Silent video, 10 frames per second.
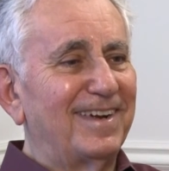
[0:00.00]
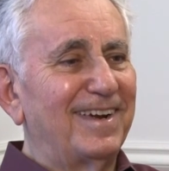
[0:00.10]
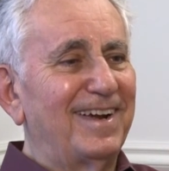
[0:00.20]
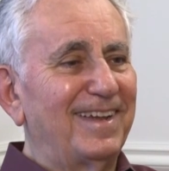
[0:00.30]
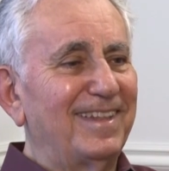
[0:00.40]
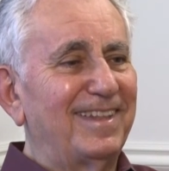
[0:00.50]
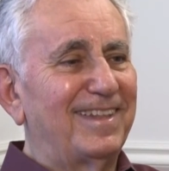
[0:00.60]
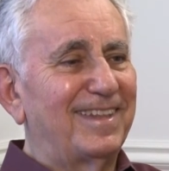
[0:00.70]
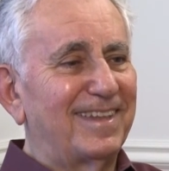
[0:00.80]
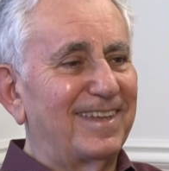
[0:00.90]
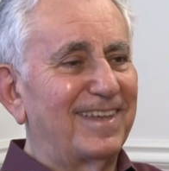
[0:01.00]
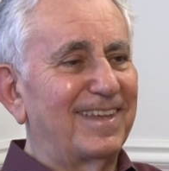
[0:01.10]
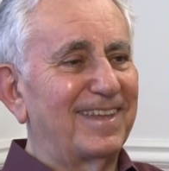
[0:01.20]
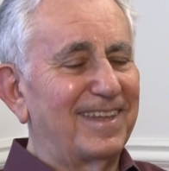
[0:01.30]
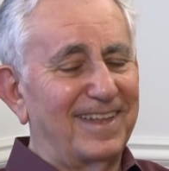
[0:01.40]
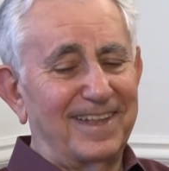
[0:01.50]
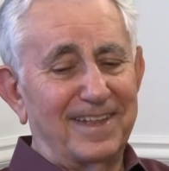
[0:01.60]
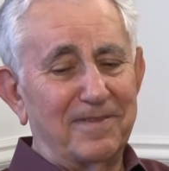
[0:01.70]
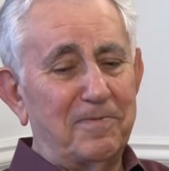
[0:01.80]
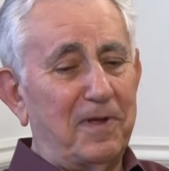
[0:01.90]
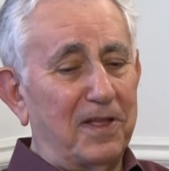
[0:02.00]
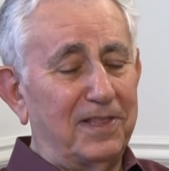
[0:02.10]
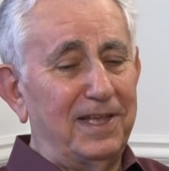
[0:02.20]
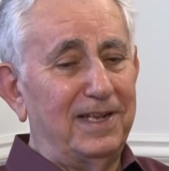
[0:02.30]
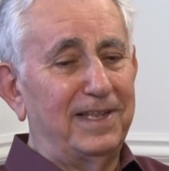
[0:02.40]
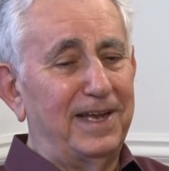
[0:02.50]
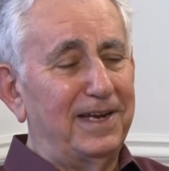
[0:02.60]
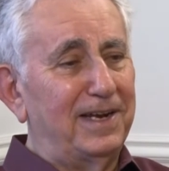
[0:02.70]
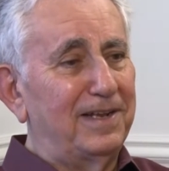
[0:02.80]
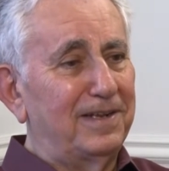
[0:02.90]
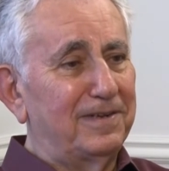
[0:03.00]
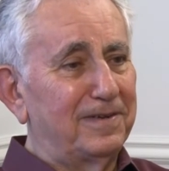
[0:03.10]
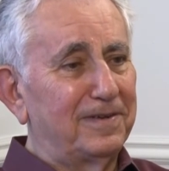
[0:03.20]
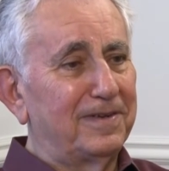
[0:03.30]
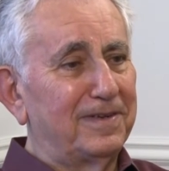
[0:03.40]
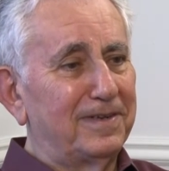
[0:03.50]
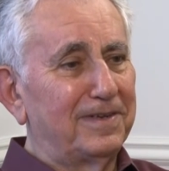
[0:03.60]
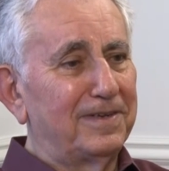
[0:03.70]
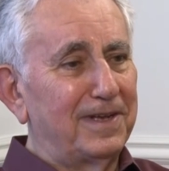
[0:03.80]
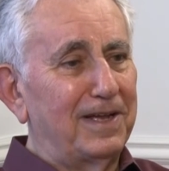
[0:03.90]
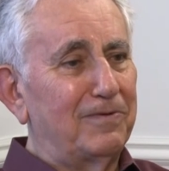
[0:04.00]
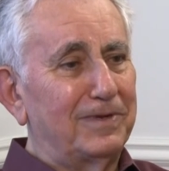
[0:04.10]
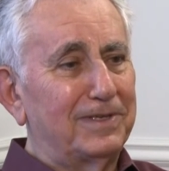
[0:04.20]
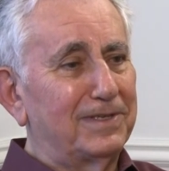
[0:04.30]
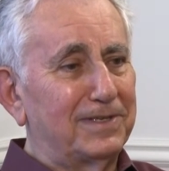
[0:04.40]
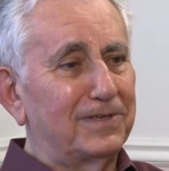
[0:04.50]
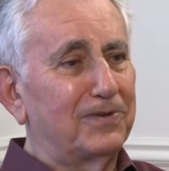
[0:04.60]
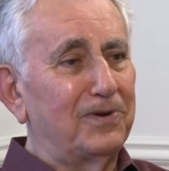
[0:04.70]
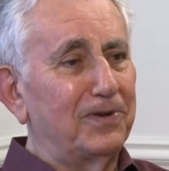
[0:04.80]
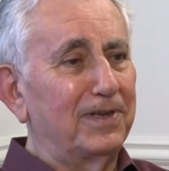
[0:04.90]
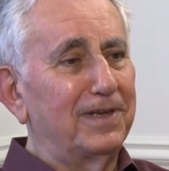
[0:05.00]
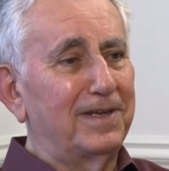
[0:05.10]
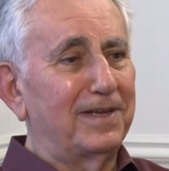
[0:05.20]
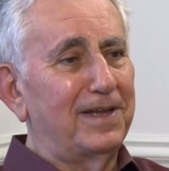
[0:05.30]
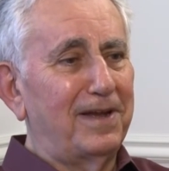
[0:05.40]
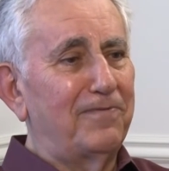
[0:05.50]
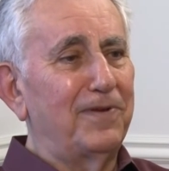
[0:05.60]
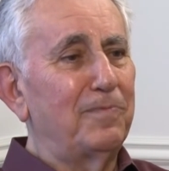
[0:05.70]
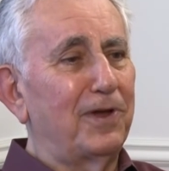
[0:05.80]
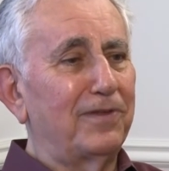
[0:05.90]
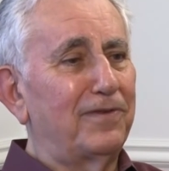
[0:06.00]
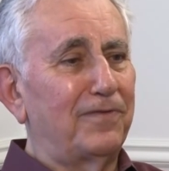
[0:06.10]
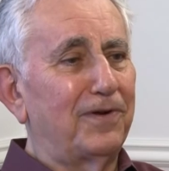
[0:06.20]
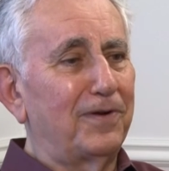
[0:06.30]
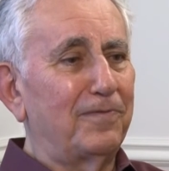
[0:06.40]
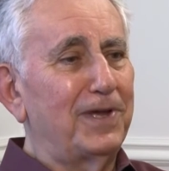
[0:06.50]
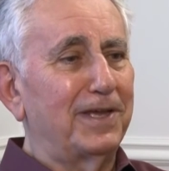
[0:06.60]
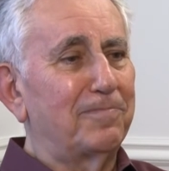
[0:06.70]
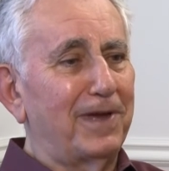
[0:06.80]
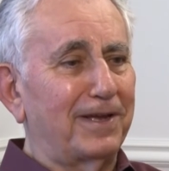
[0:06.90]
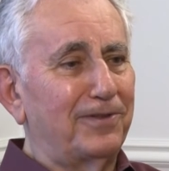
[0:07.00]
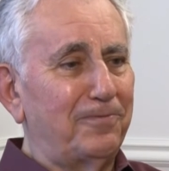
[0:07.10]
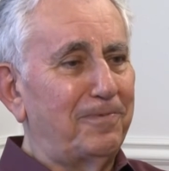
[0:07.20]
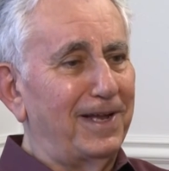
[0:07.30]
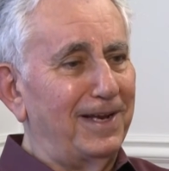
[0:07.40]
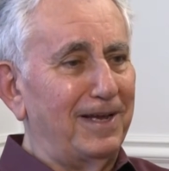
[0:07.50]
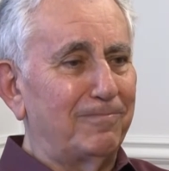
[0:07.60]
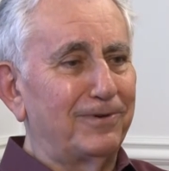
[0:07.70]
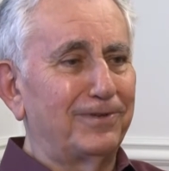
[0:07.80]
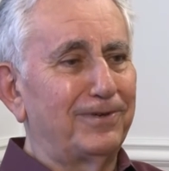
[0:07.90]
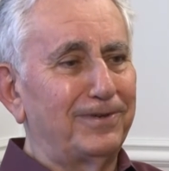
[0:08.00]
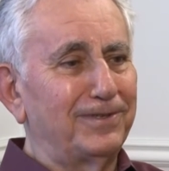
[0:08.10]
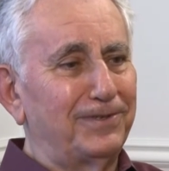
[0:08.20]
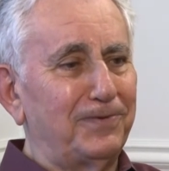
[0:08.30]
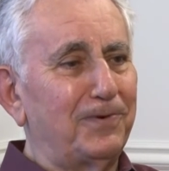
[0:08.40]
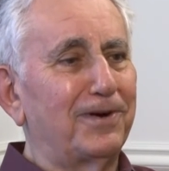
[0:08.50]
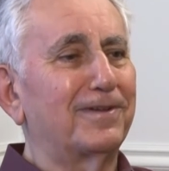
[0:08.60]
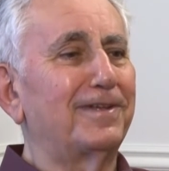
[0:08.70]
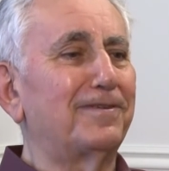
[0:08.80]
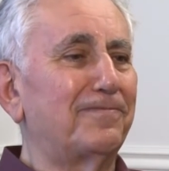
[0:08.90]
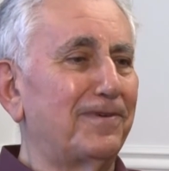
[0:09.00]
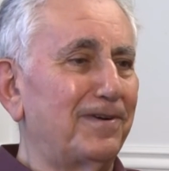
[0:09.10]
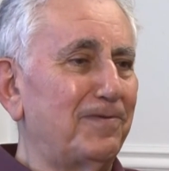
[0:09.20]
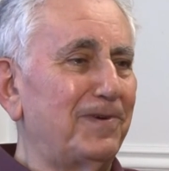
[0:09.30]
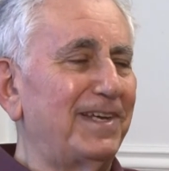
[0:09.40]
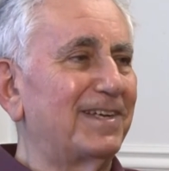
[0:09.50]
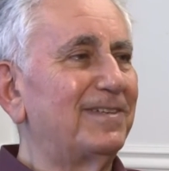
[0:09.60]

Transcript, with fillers: And until then, I was going every month for a week back to Bell Laboratories to work there for a week.